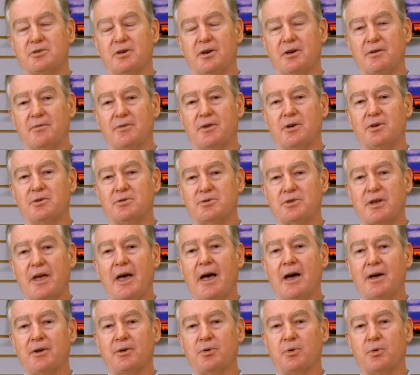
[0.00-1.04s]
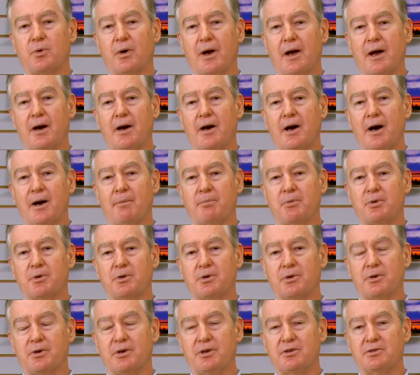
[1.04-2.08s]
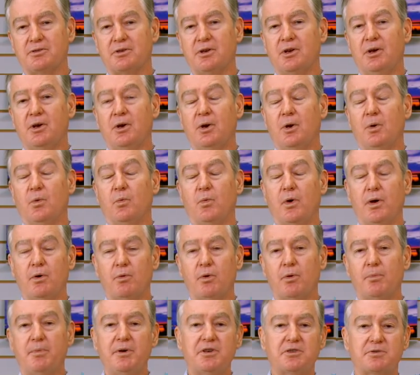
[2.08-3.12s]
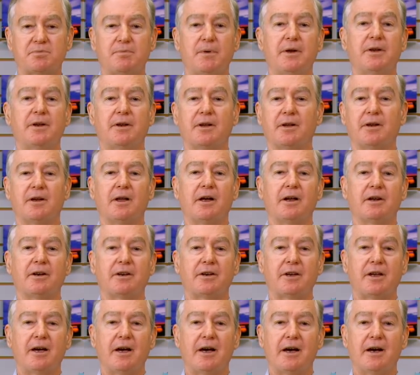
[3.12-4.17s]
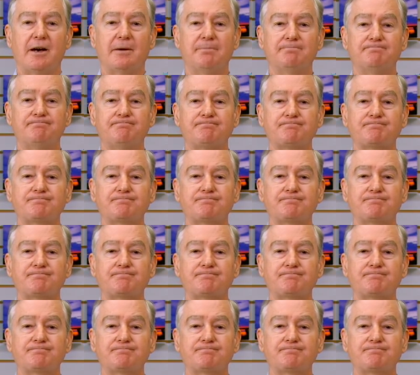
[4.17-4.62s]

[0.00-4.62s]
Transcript: of those outdoor opportunities. We will be spending a lot of time